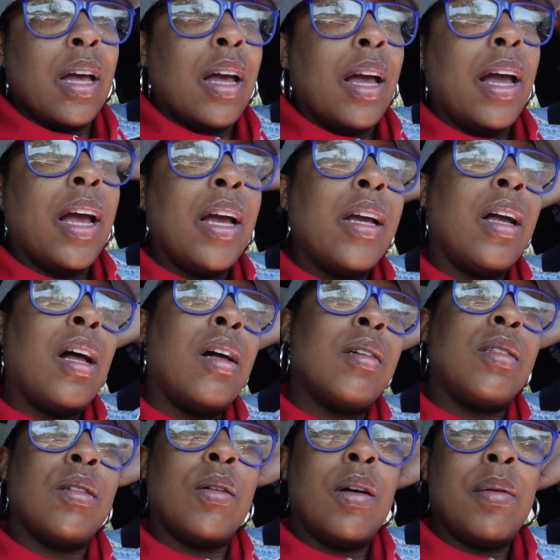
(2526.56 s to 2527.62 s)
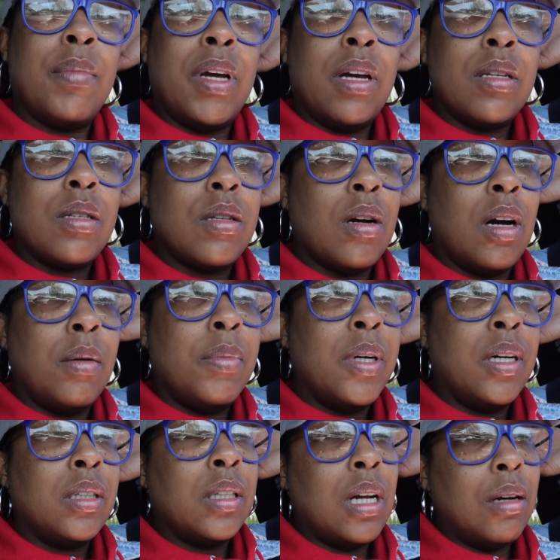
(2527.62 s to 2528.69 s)
Hey, y'all. So I'm at
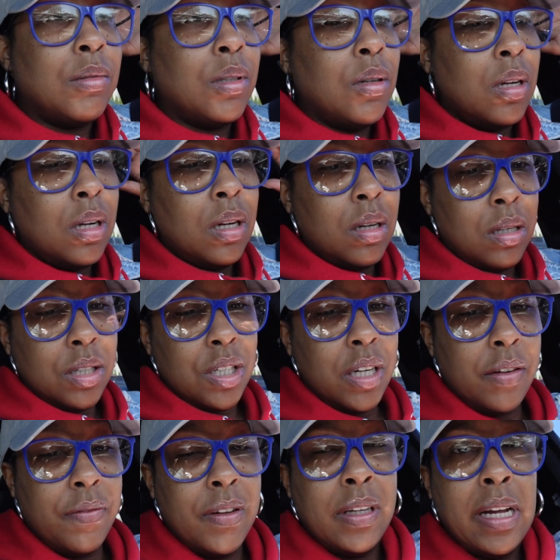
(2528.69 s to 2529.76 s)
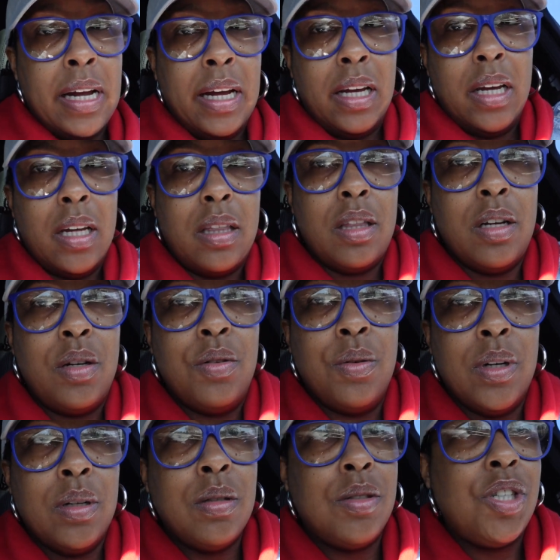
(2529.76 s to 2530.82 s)
Starbucks. I was going to go to Chick-fil-A and get the
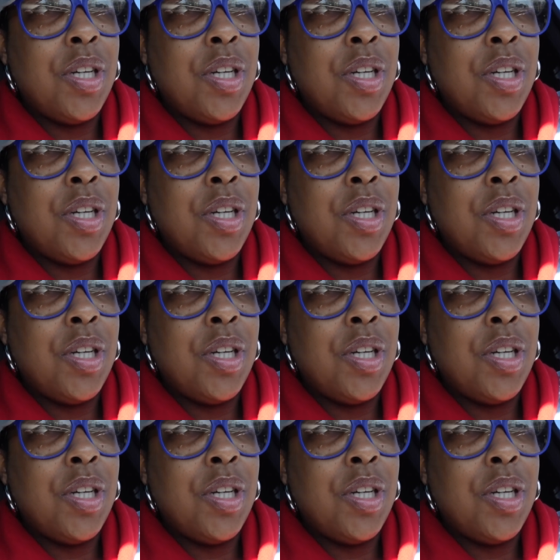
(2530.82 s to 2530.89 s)
grilled